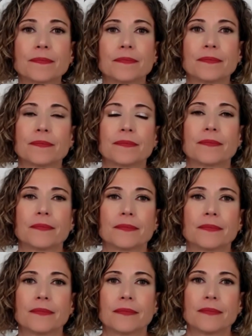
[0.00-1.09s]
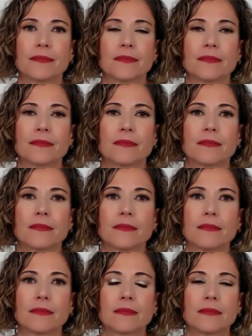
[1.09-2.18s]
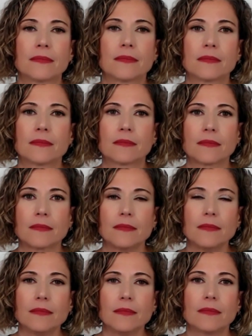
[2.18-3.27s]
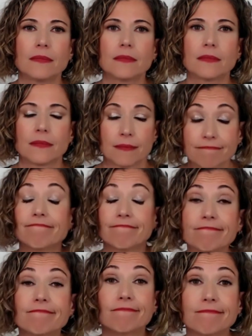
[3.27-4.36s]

So, if someone really wants to nerd out about